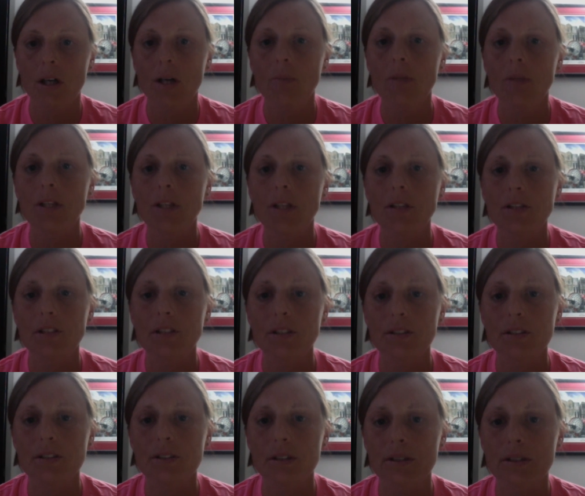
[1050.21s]
because
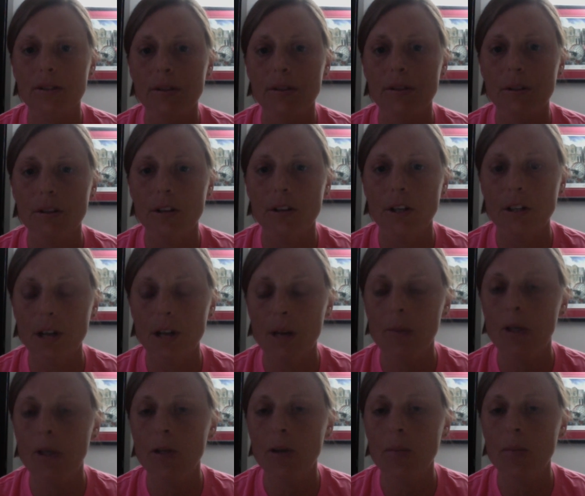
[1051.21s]
it's the
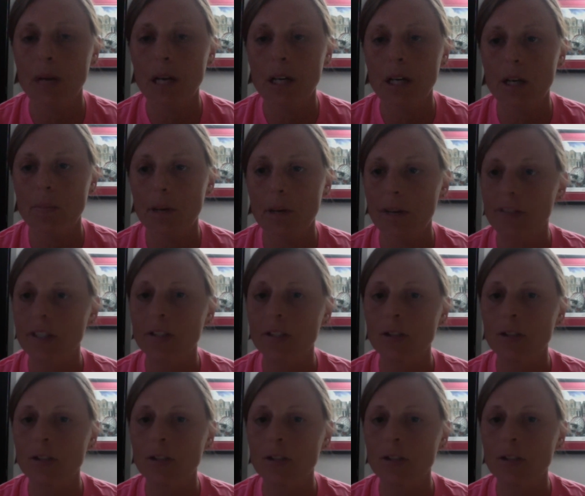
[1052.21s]
chemical makeup of it.